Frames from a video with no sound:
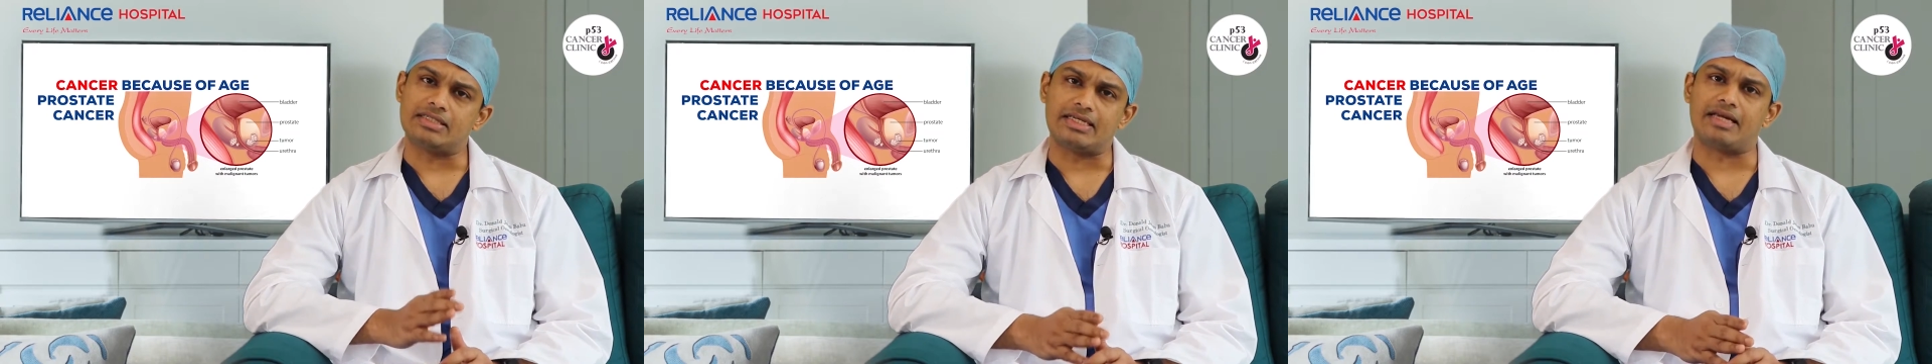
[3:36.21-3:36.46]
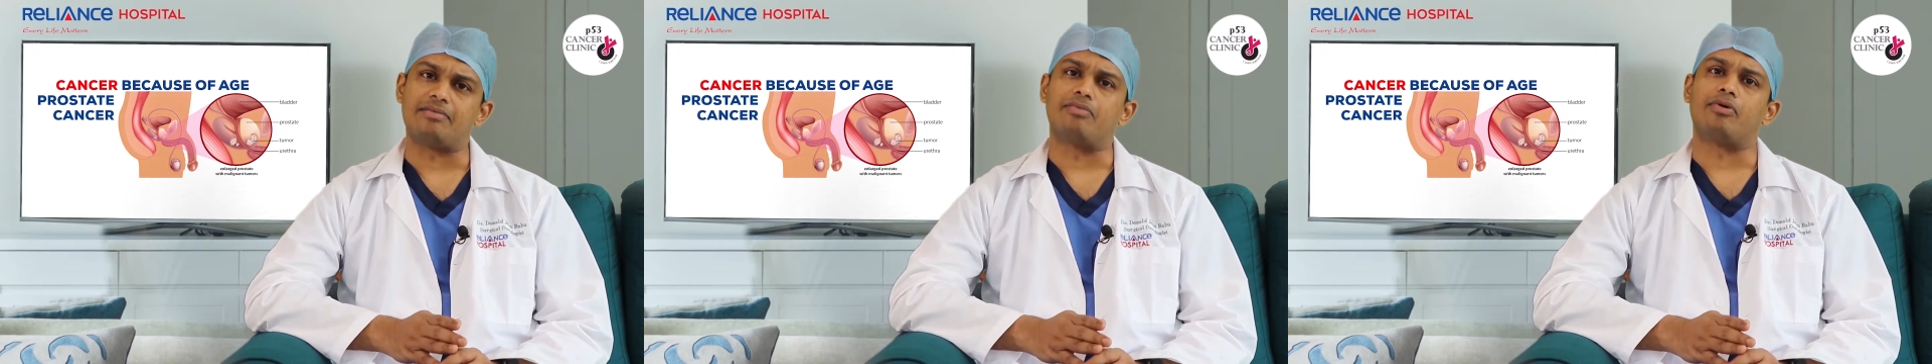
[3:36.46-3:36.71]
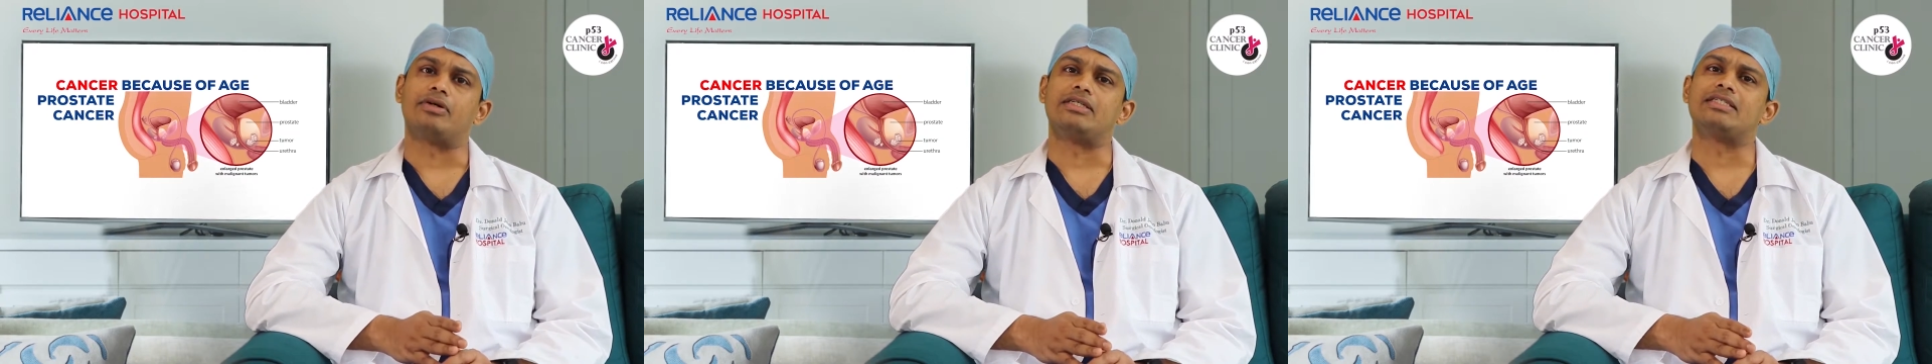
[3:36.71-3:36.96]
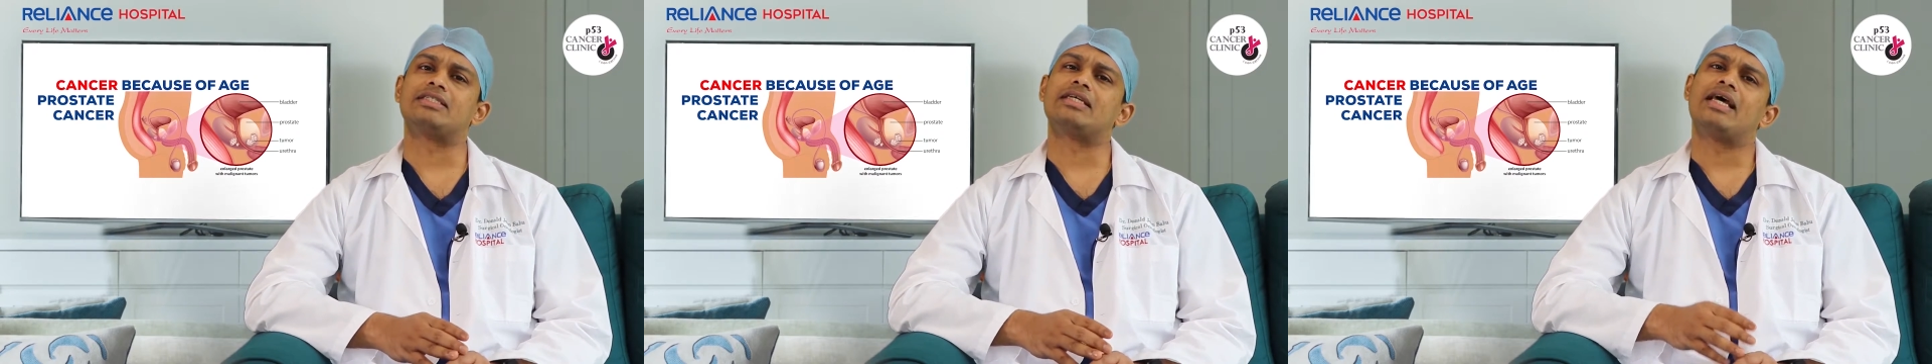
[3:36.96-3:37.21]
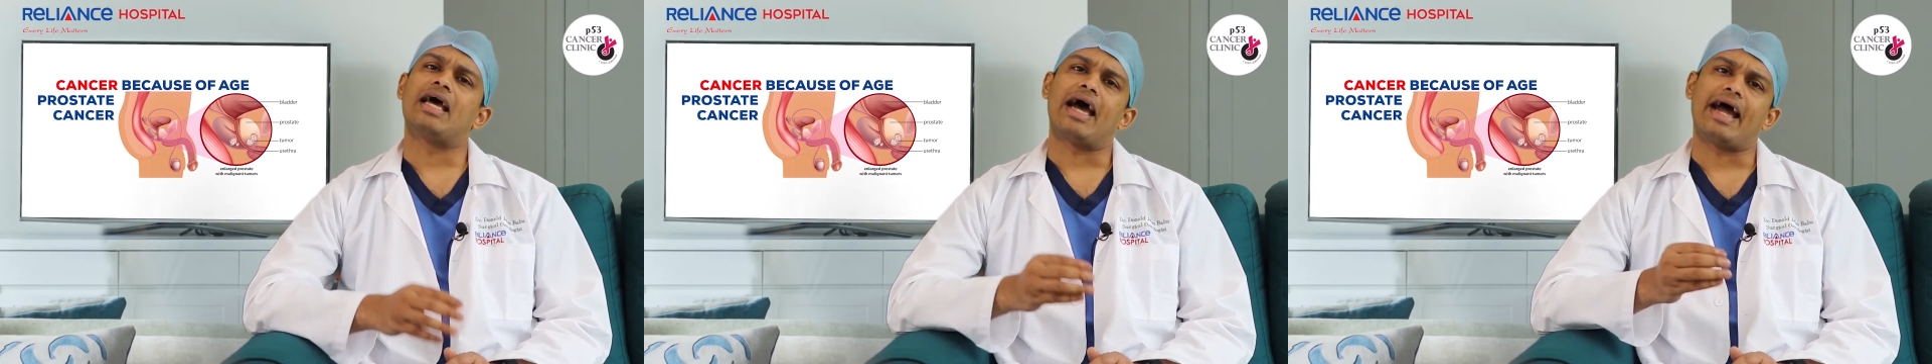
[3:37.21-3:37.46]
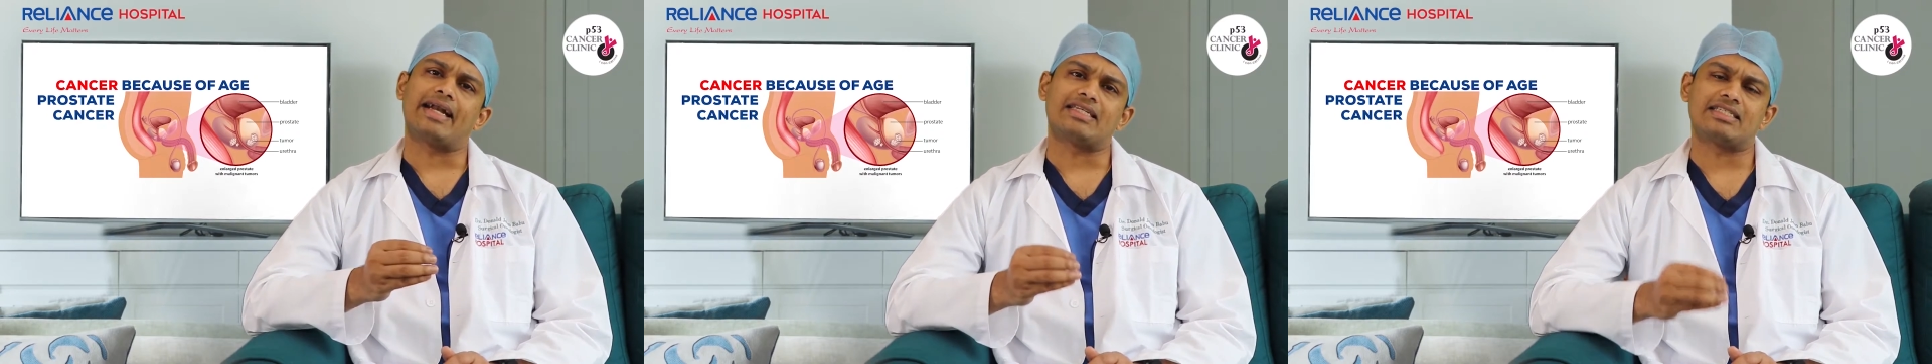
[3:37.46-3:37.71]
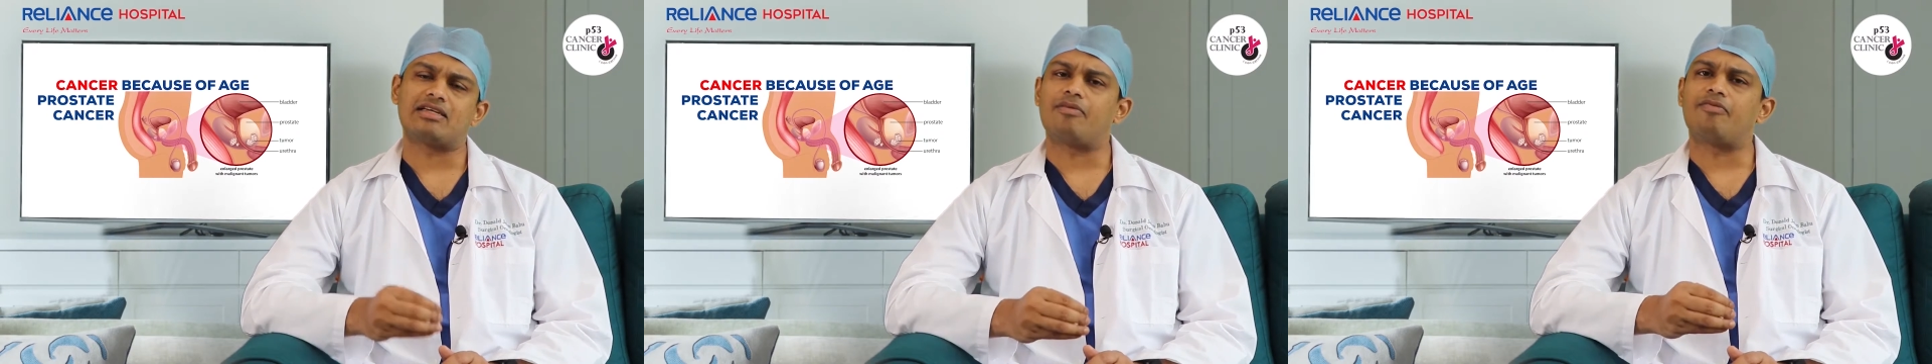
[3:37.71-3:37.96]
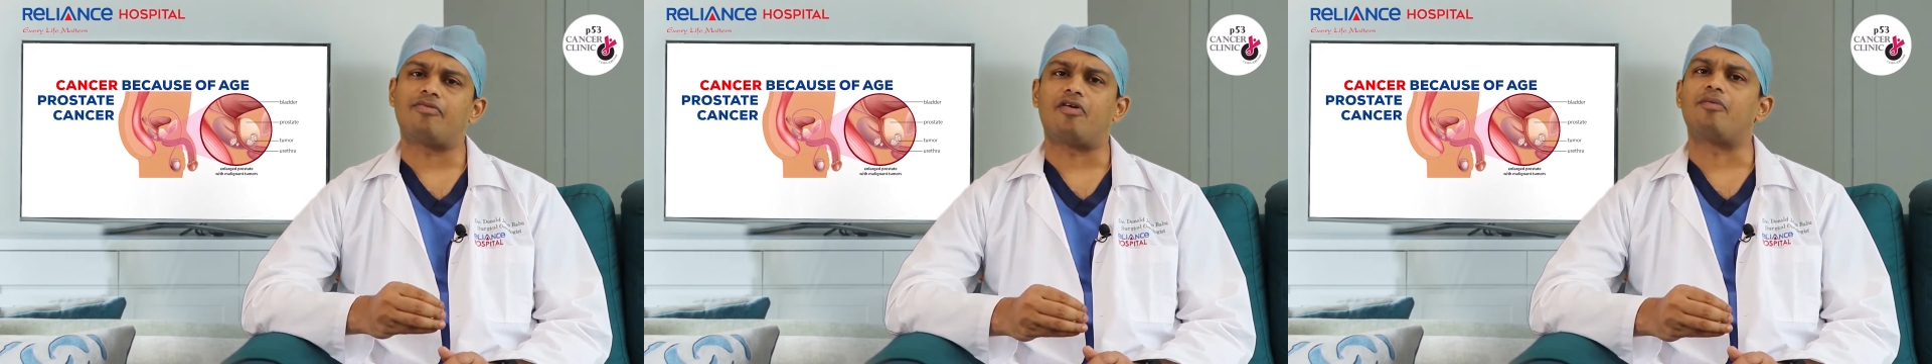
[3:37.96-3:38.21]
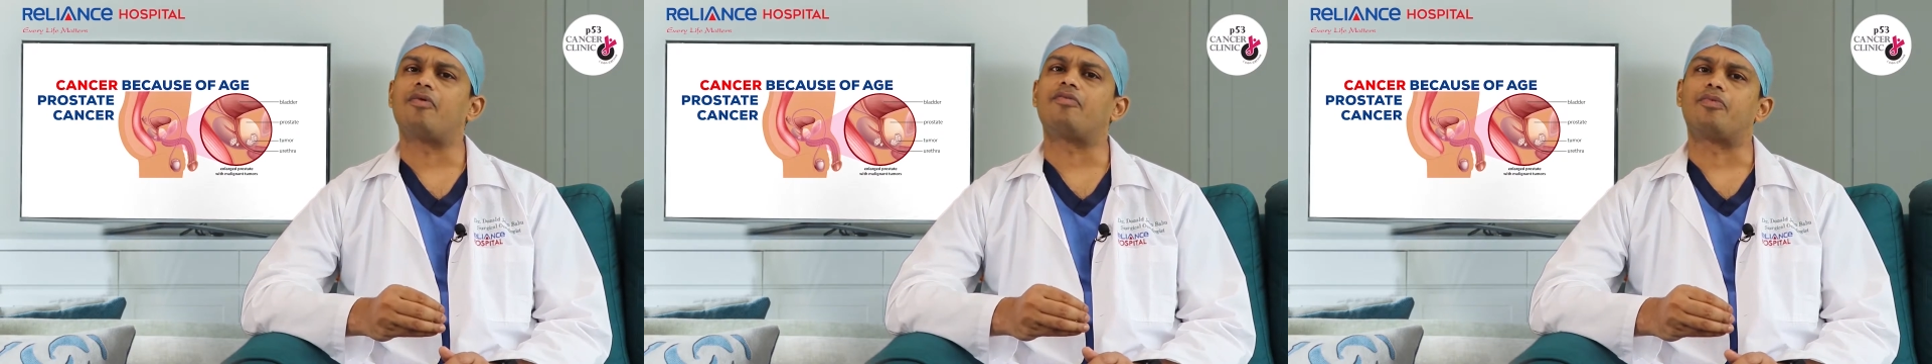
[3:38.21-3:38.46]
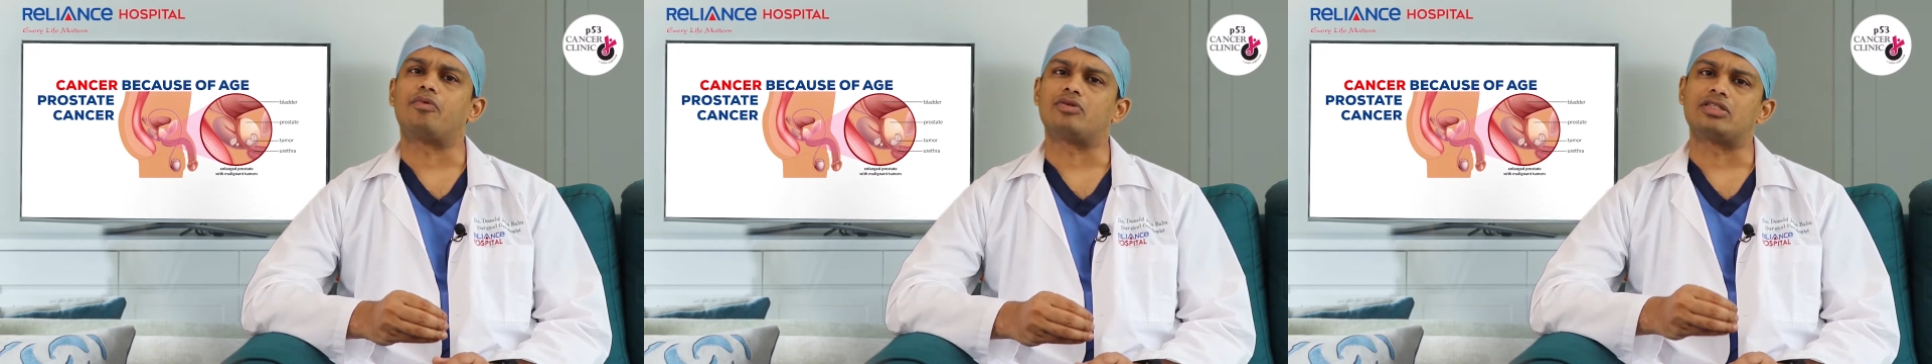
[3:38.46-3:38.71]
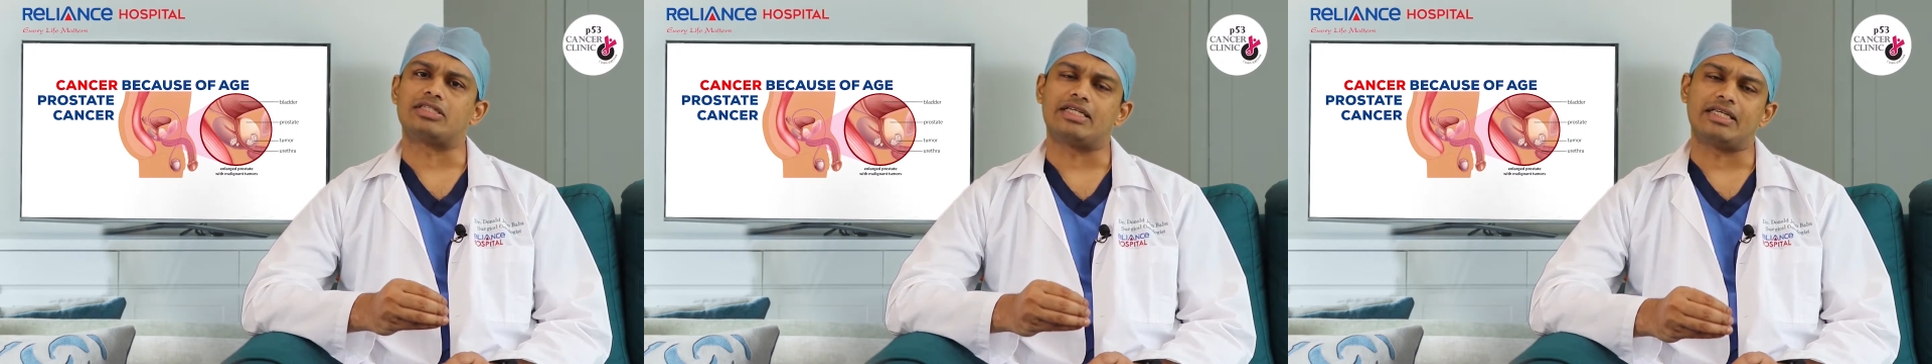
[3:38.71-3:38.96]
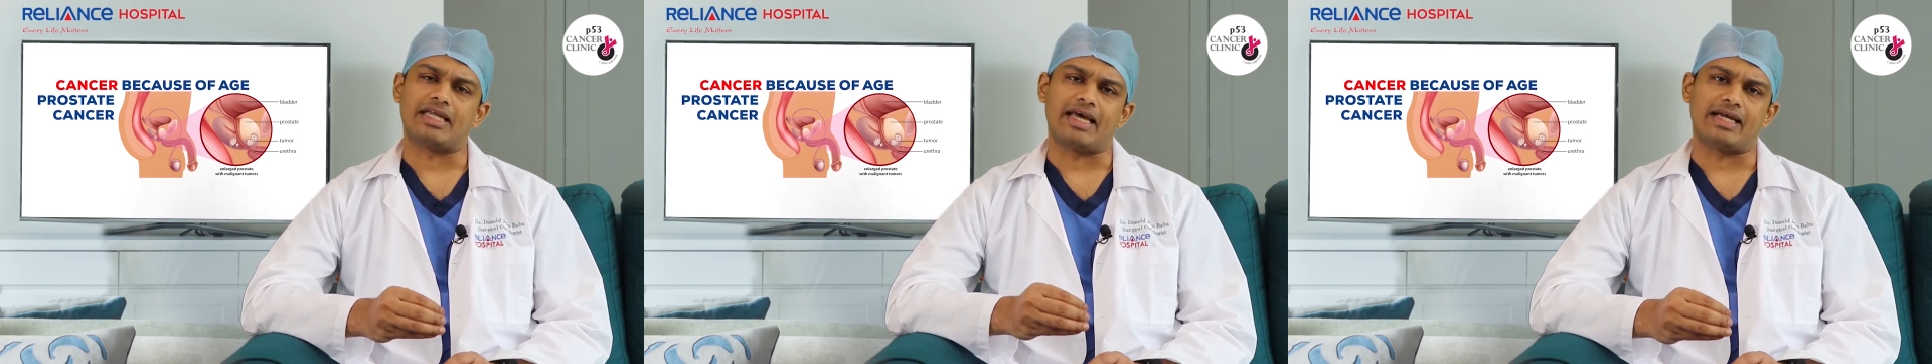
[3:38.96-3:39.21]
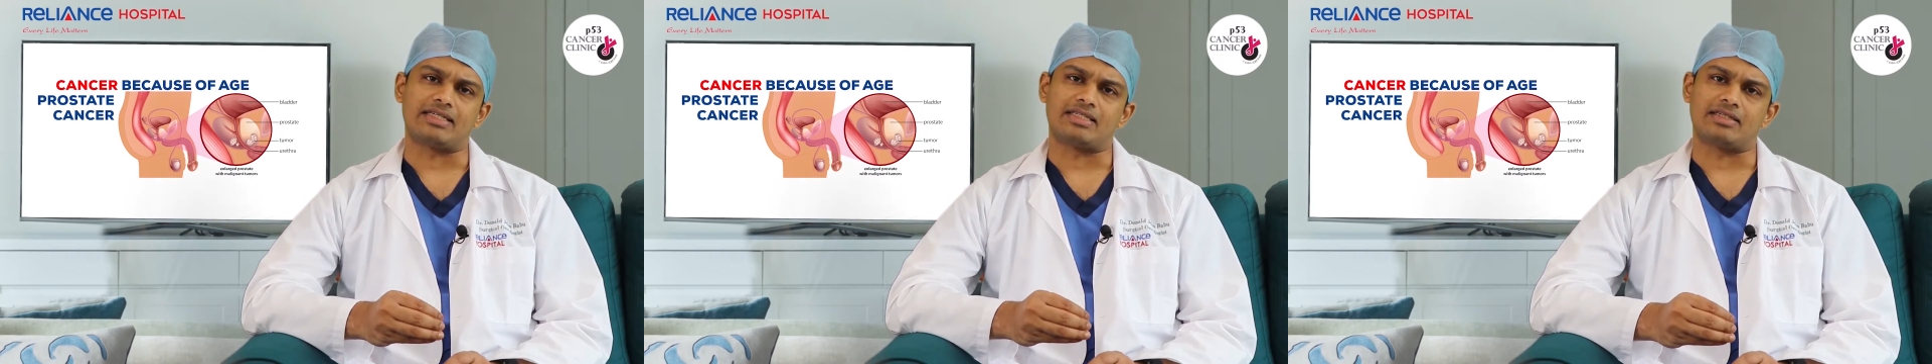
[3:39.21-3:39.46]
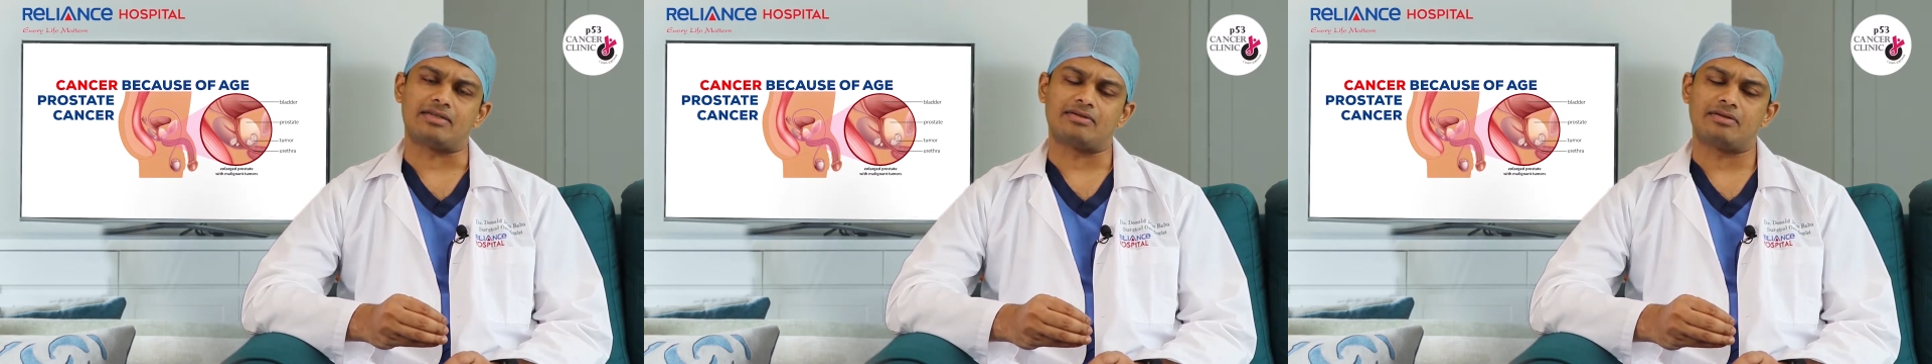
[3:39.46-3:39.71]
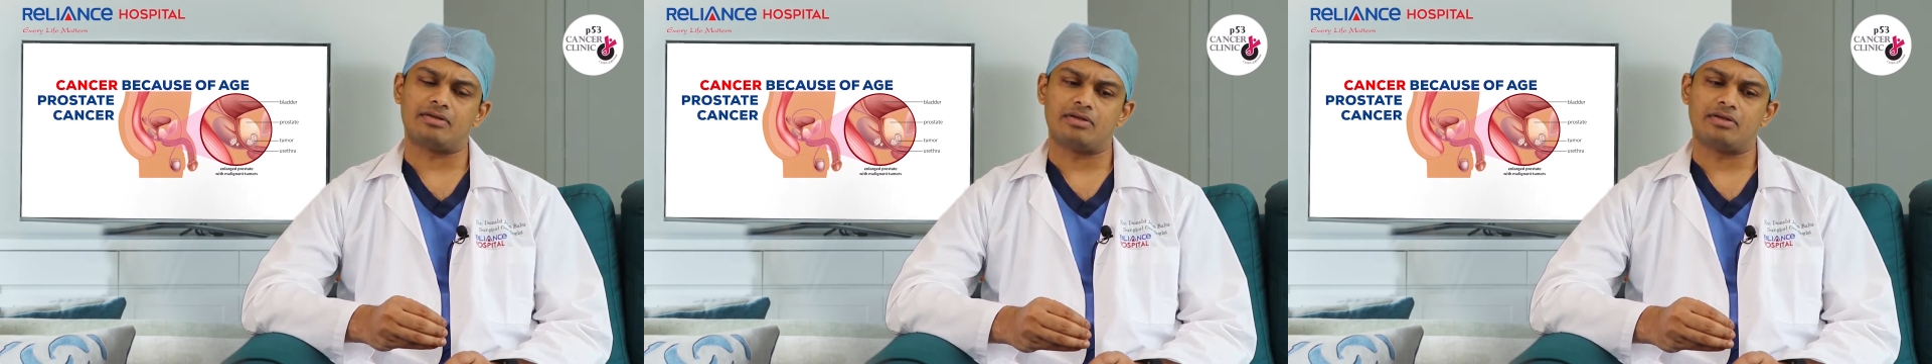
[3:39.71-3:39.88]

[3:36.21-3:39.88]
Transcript: dead bodies had some form of prostate cancer.